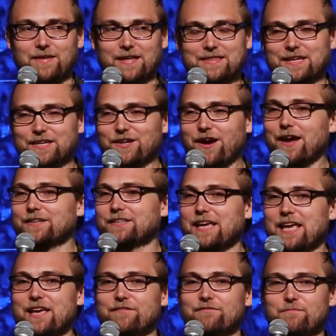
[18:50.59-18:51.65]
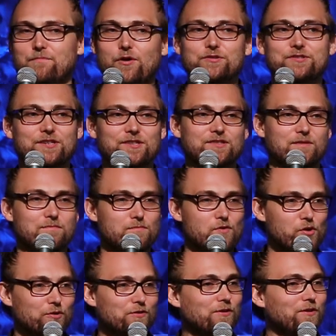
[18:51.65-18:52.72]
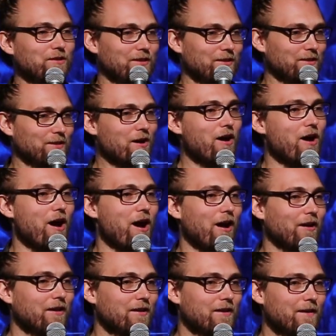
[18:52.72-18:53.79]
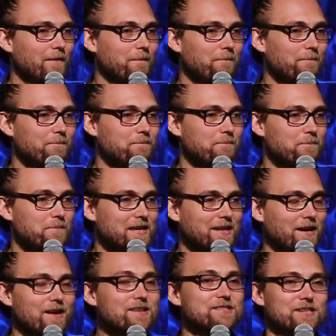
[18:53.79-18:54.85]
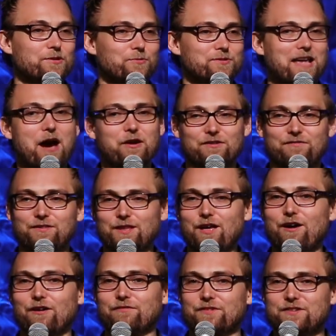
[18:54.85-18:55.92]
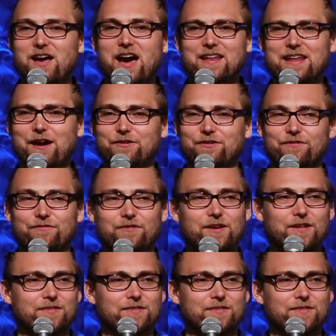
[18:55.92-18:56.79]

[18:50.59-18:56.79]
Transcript: I think God gave Moses the moral law because it was out of love, not out of,